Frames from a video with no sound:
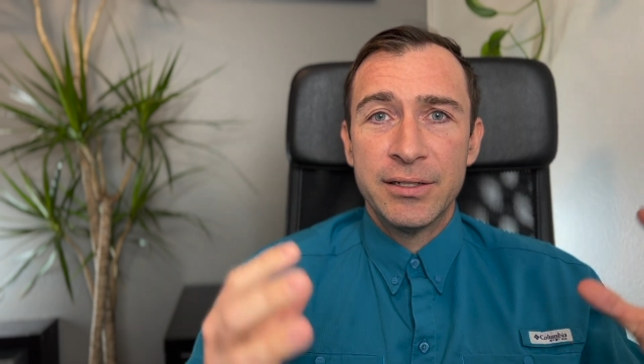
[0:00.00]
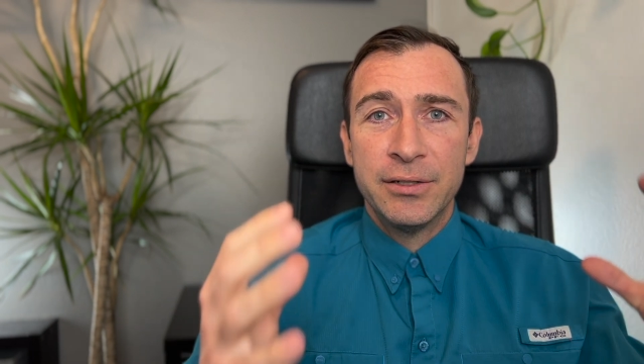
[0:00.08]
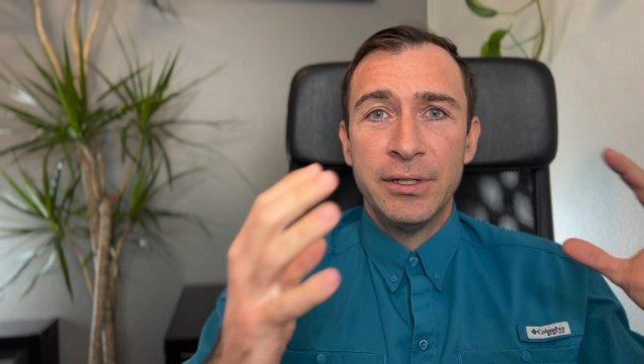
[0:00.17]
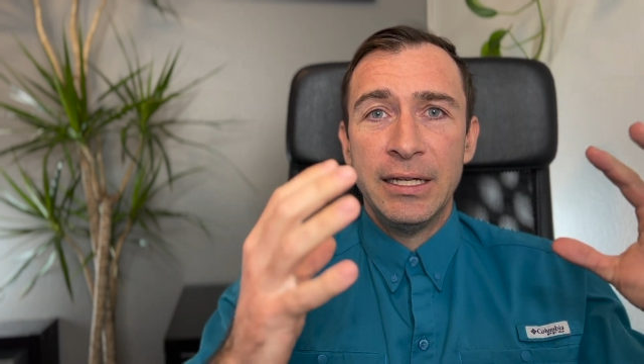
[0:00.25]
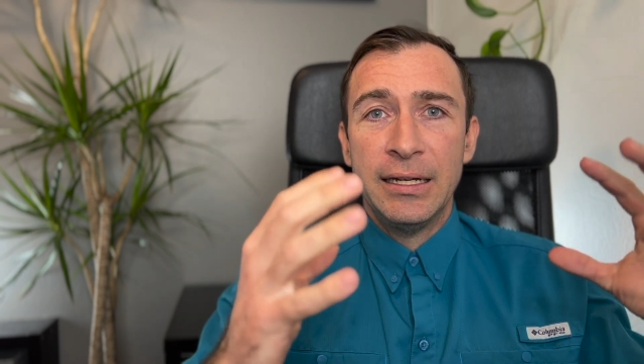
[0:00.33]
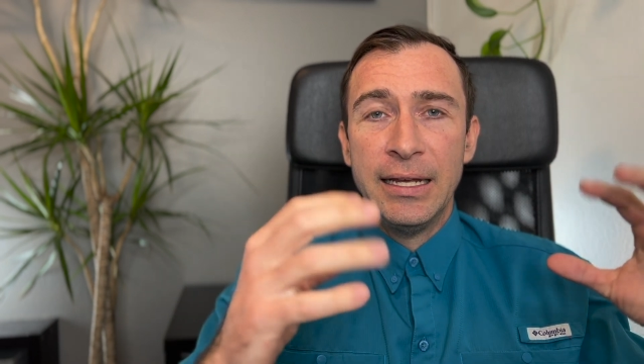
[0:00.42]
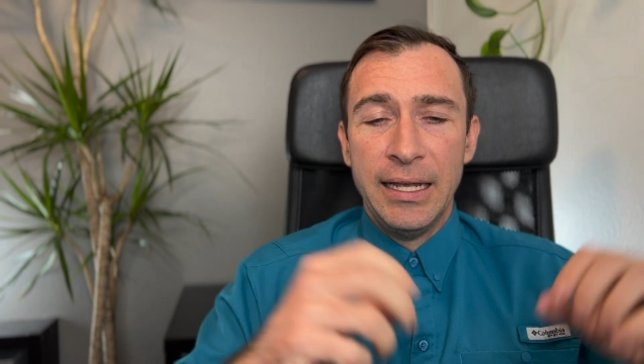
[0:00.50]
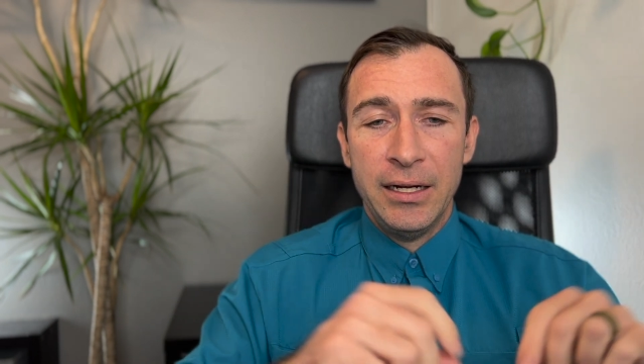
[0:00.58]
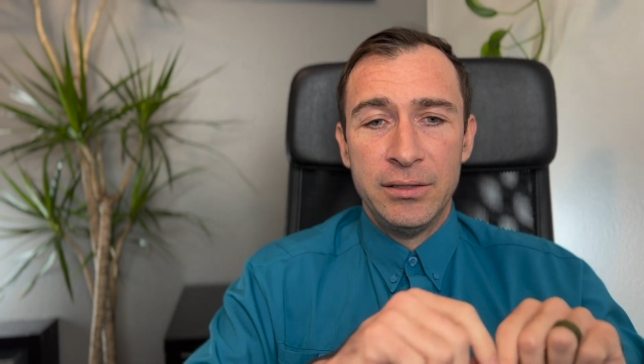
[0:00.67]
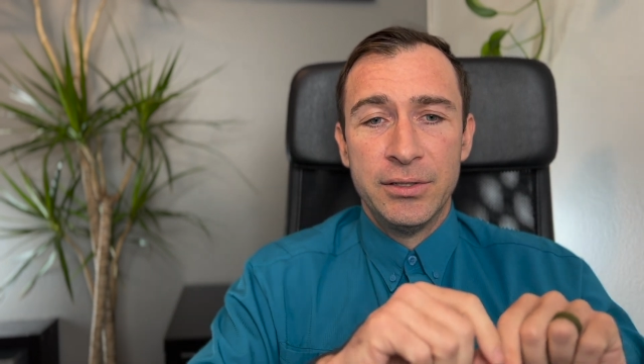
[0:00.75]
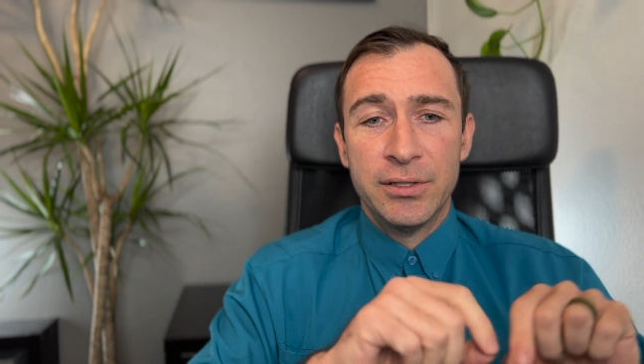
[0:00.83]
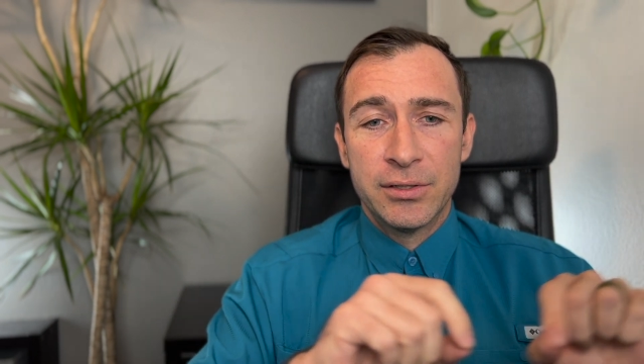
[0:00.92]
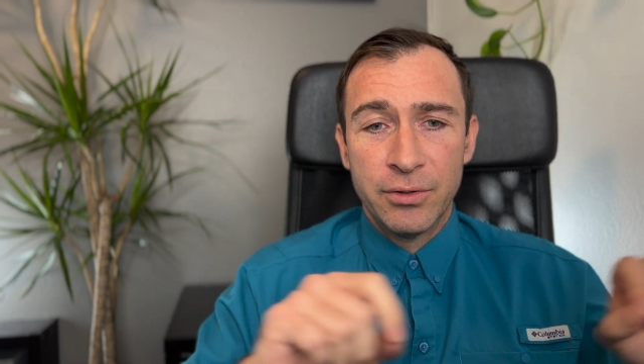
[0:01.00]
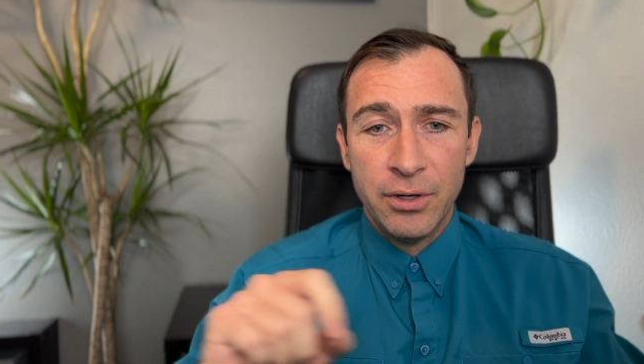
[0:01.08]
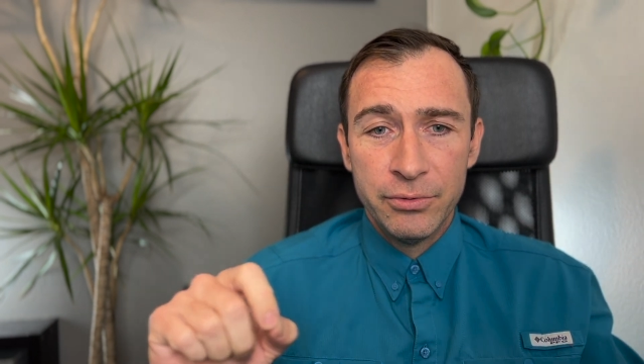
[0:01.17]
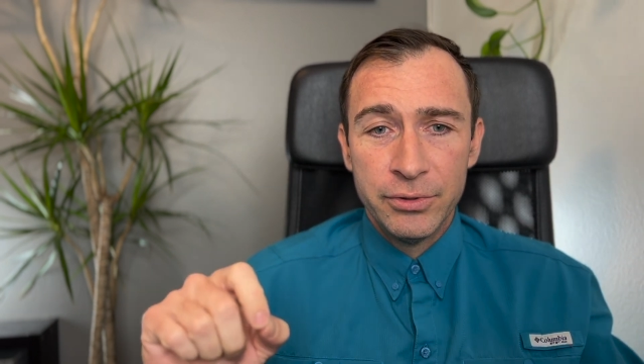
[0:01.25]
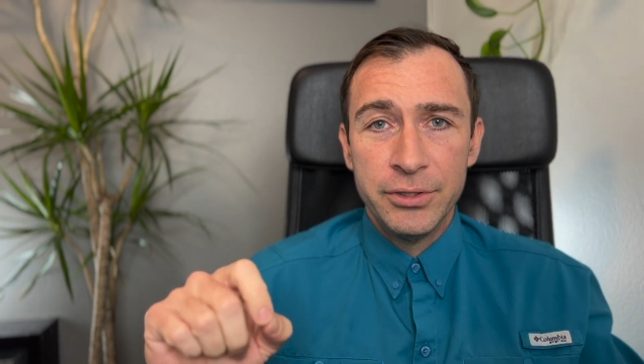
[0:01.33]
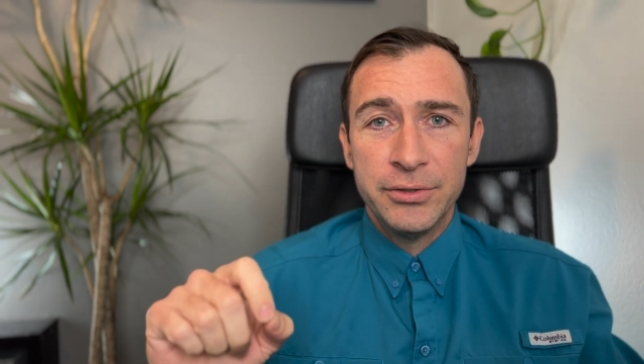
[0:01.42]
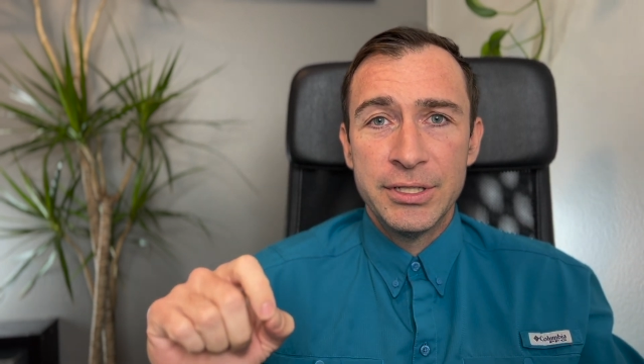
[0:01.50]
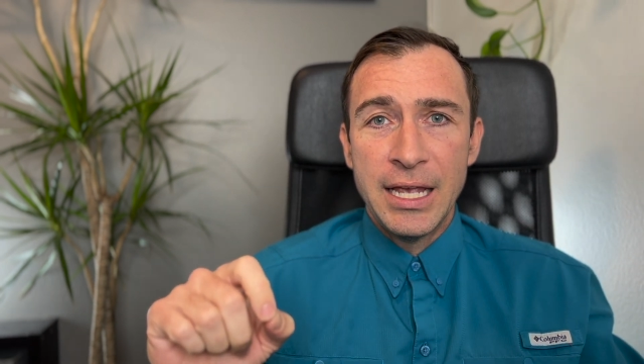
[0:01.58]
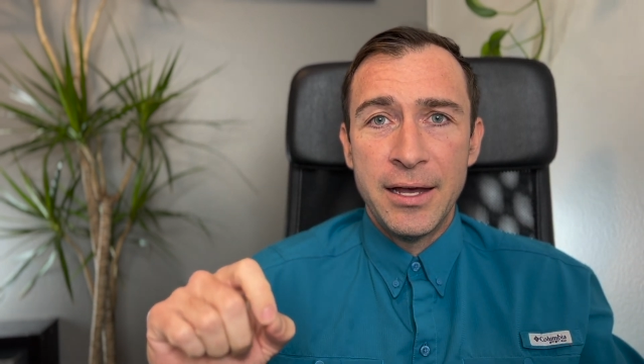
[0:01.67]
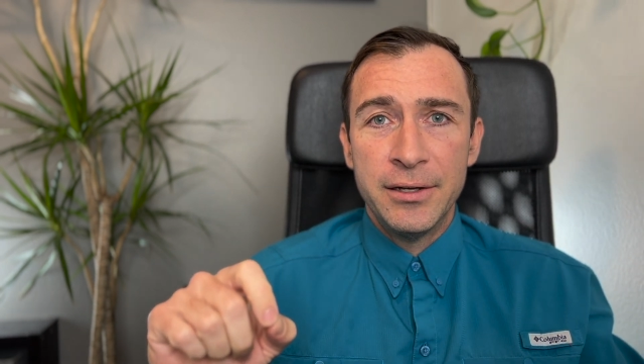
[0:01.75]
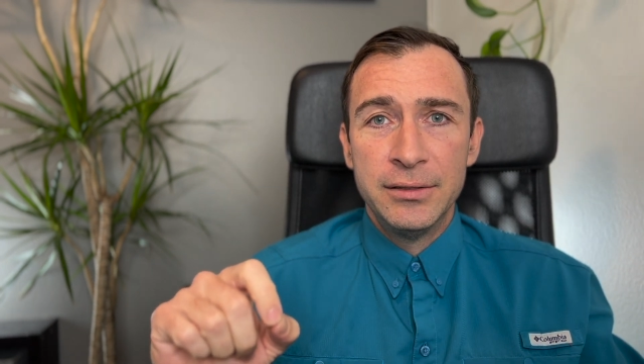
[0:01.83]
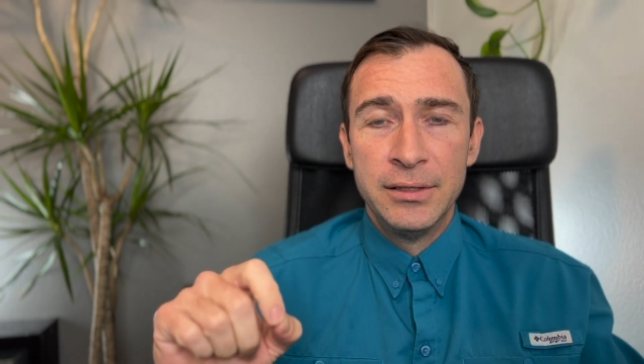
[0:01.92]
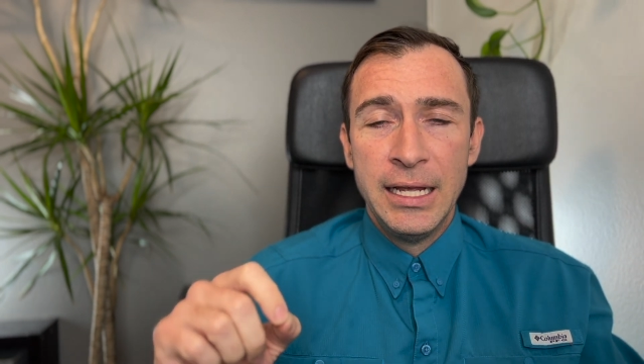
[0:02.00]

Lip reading: to it, it'll just grow roots out.